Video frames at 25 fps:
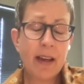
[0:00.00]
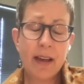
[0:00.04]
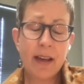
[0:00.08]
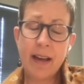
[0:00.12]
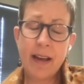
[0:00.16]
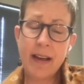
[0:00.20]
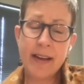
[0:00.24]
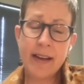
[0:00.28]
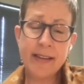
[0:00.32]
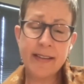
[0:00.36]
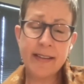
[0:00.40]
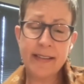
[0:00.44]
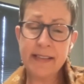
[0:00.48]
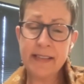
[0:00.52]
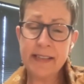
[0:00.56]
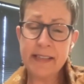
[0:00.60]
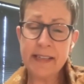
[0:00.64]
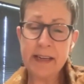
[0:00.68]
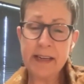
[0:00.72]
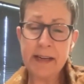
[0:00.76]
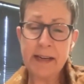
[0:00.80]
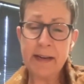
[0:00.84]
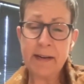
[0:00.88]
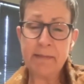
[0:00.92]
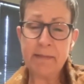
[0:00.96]
And,
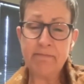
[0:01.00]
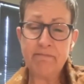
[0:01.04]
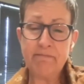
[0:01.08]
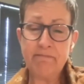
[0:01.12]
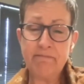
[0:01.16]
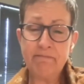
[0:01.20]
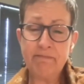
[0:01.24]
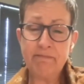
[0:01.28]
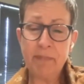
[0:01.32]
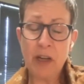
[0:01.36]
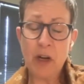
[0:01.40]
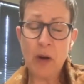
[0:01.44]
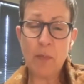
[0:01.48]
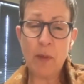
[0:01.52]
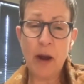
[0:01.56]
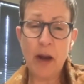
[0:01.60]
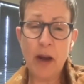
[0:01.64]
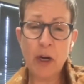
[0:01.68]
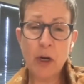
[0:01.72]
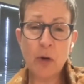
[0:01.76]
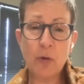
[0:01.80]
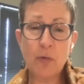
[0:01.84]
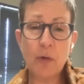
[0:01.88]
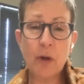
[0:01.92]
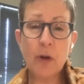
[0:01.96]
my
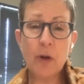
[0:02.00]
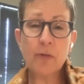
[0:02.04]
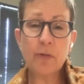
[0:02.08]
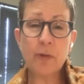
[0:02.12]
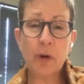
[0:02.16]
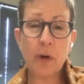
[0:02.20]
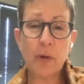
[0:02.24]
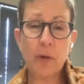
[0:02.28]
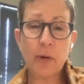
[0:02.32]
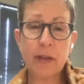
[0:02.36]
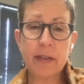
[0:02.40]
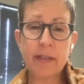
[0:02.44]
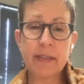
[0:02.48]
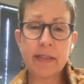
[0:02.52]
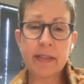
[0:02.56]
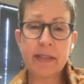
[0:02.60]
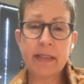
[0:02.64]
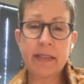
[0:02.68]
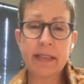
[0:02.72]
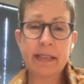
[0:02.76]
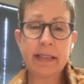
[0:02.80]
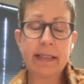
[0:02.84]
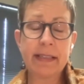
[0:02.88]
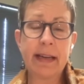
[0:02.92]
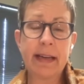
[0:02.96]
career focus
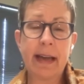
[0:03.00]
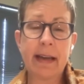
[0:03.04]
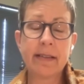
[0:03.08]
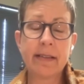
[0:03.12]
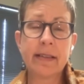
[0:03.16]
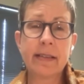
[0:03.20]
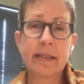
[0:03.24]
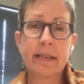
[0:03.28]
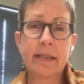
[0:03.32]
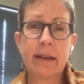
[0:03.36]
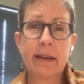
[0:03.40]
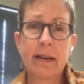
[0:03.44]
didn't get